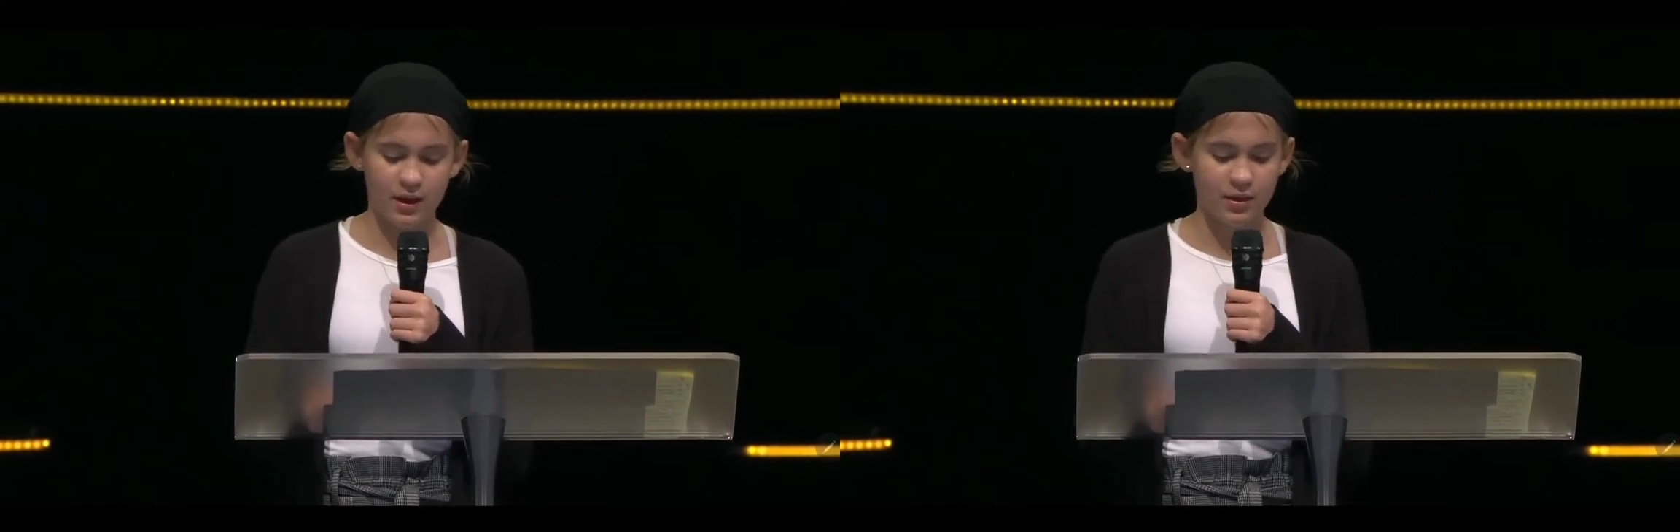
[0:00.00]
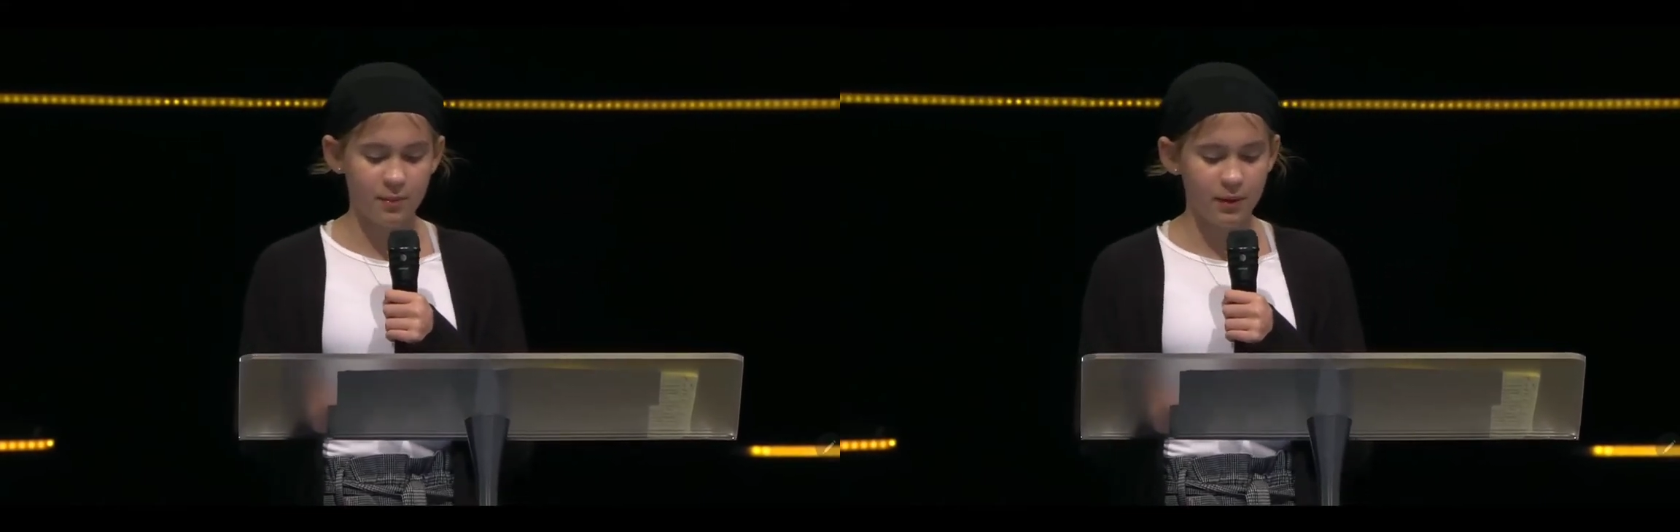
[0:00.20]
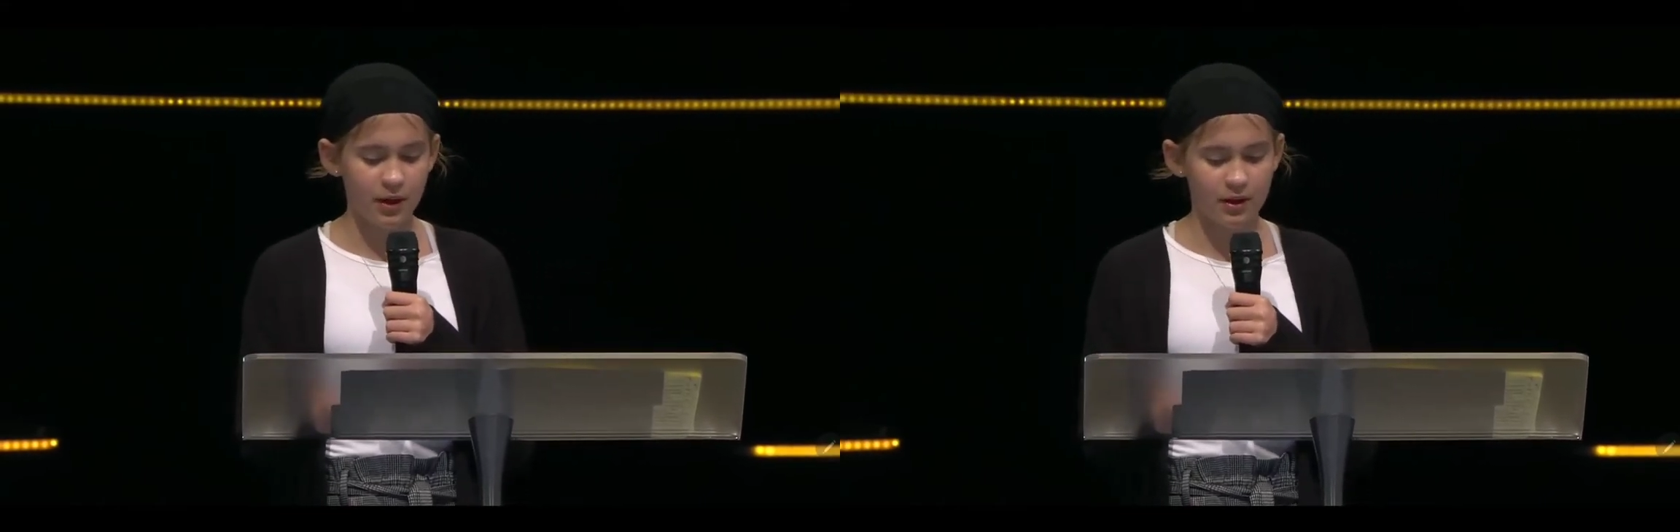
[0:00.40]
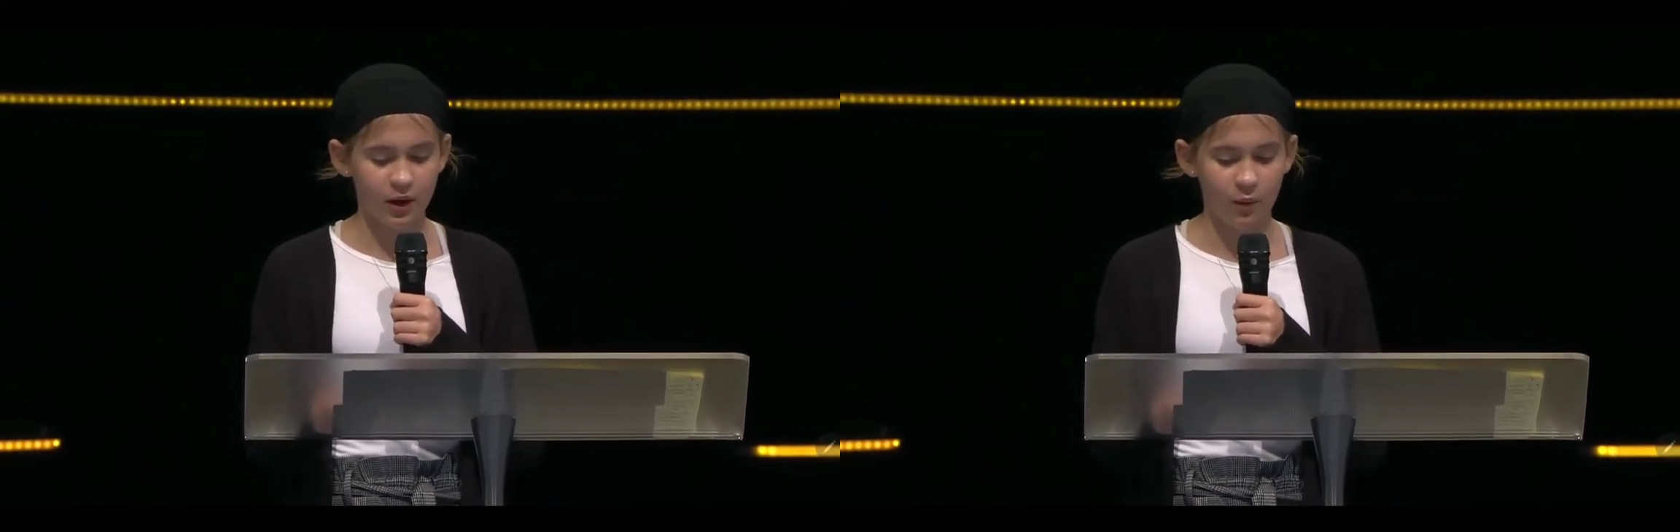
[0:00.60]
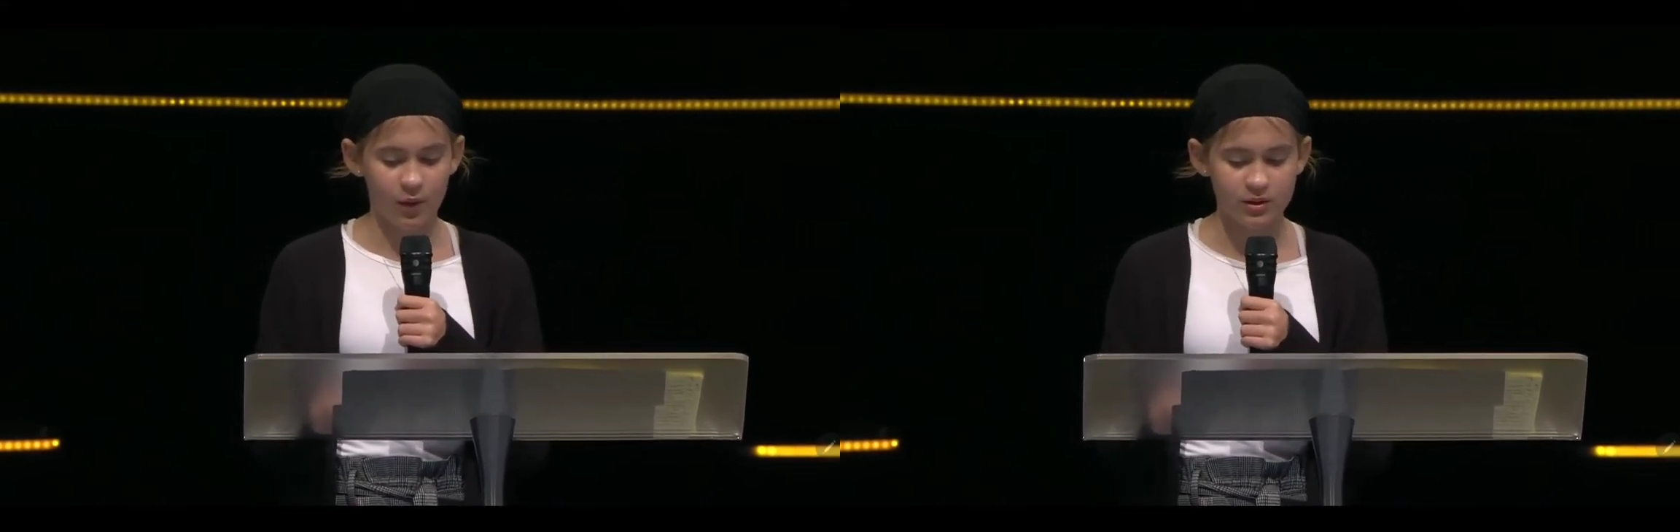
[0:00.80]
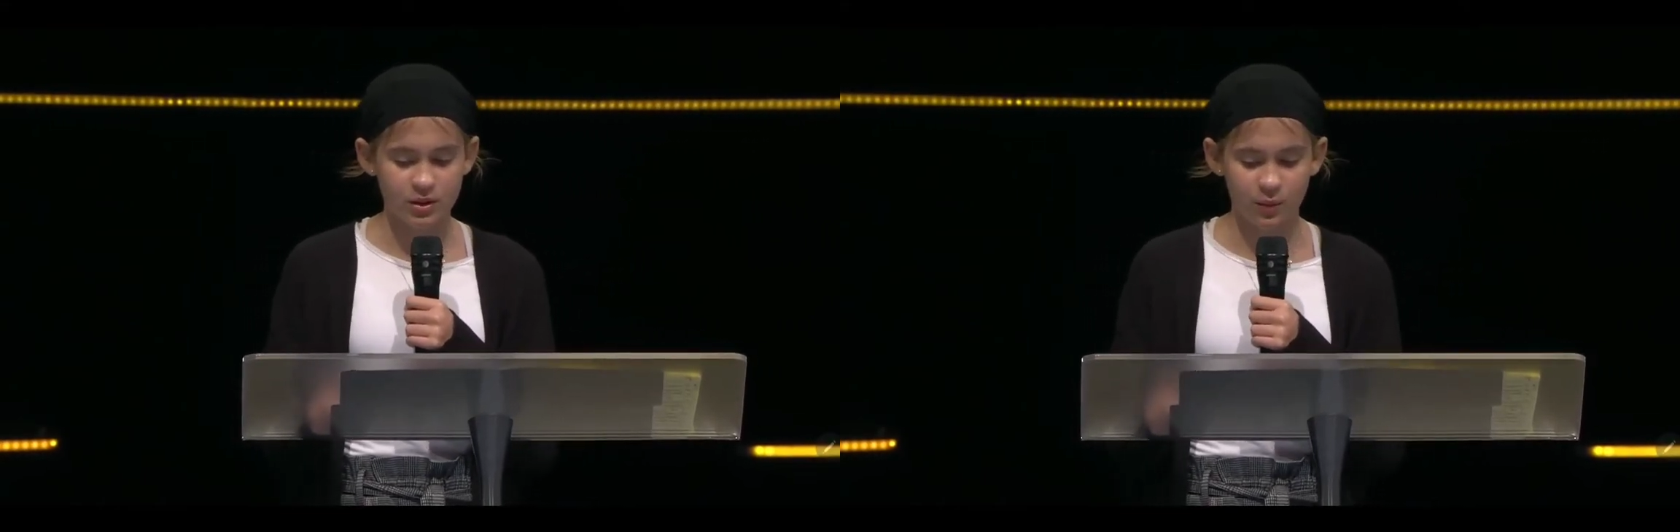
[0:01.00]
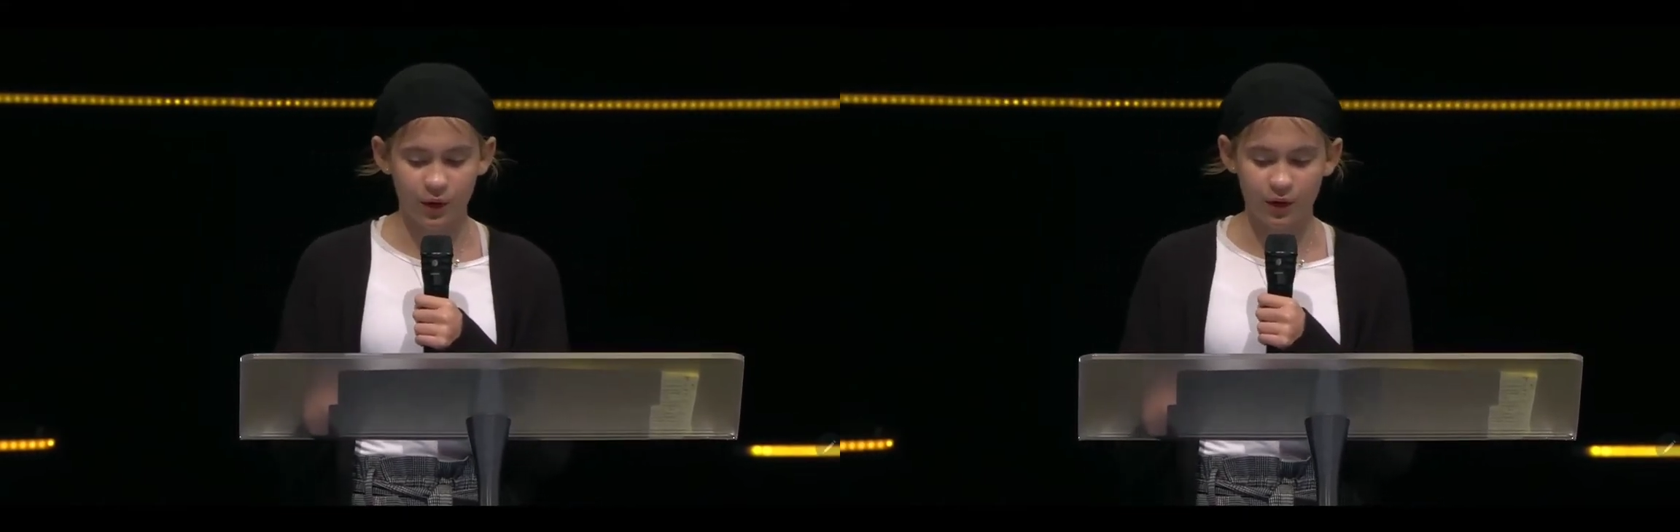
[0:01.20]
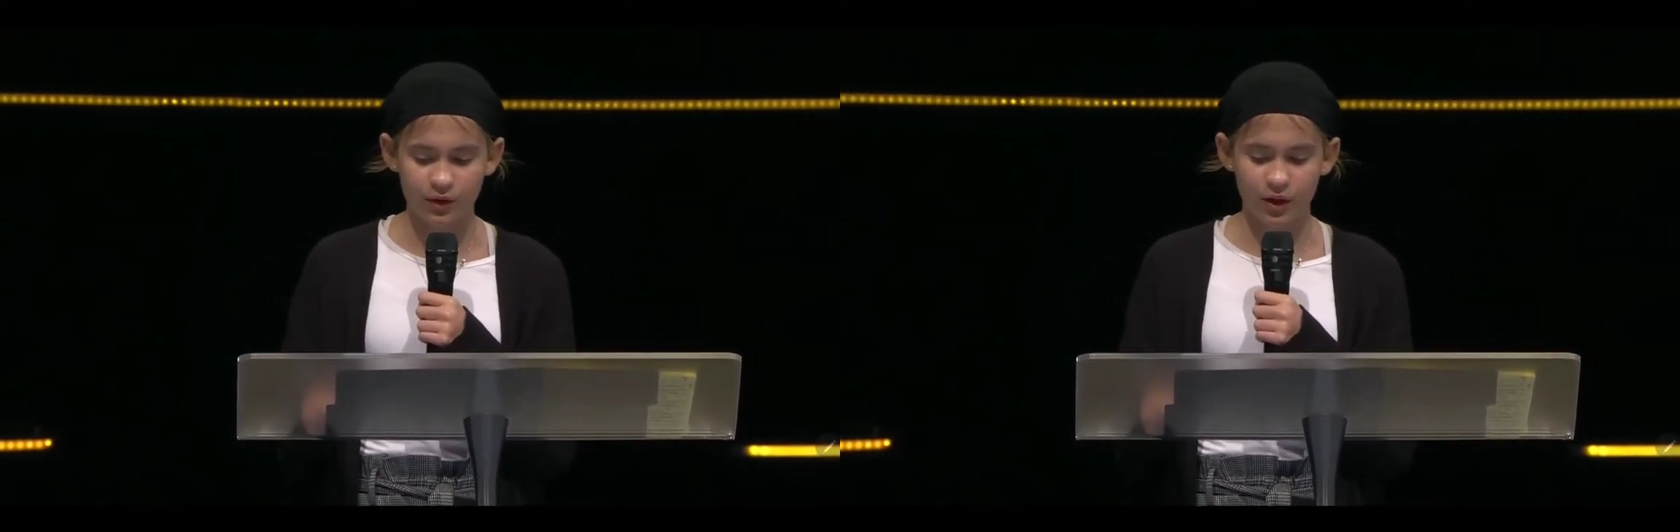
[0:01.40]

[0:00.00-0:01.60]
In the beginning was the Word,